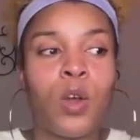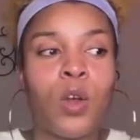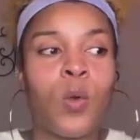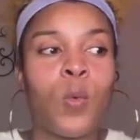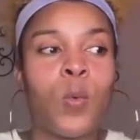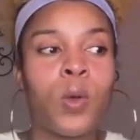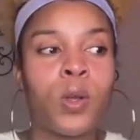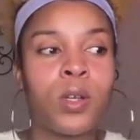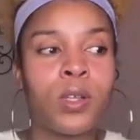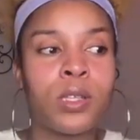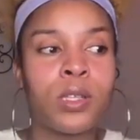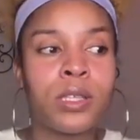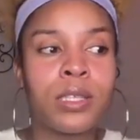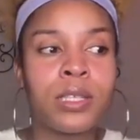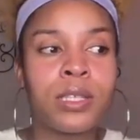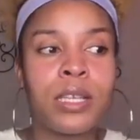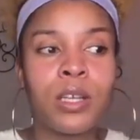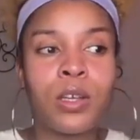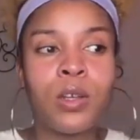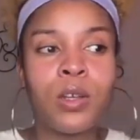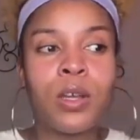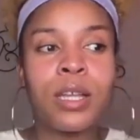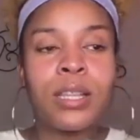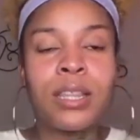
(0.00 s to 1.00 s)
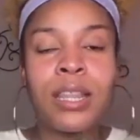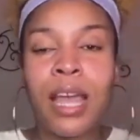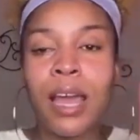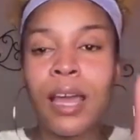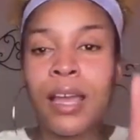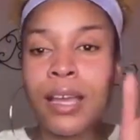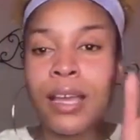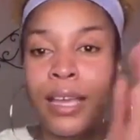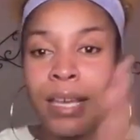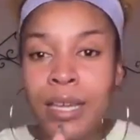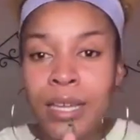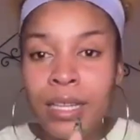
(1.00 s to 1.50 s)
We're still at
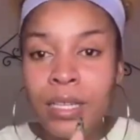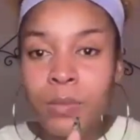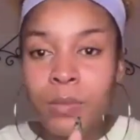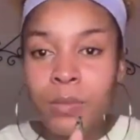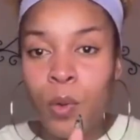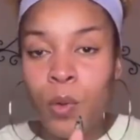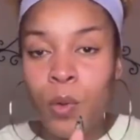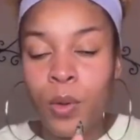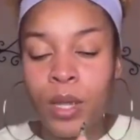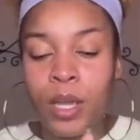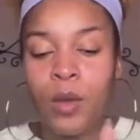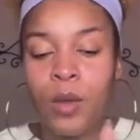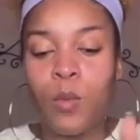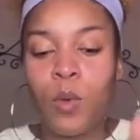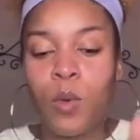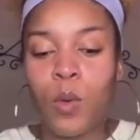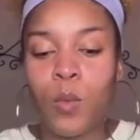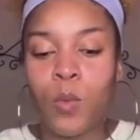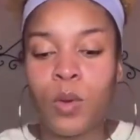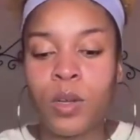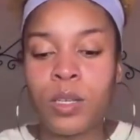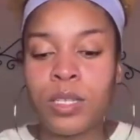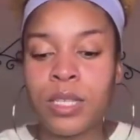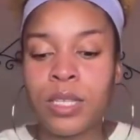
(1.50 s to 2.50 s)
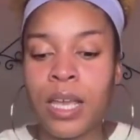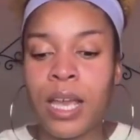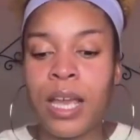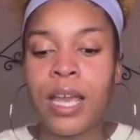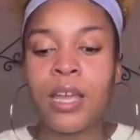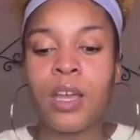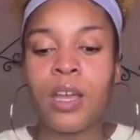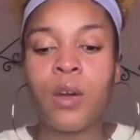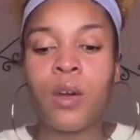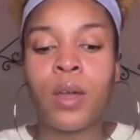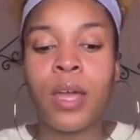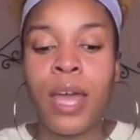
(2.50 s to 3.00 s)
that end point where we're
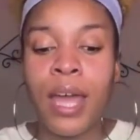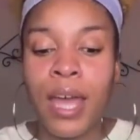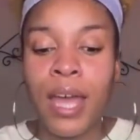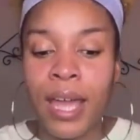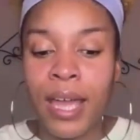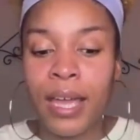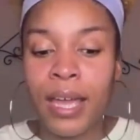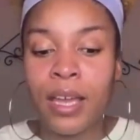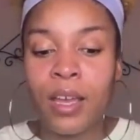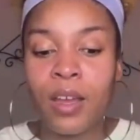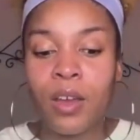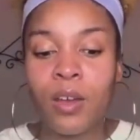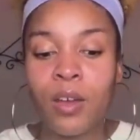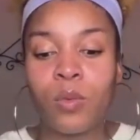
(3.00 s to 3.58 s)
saying, okay,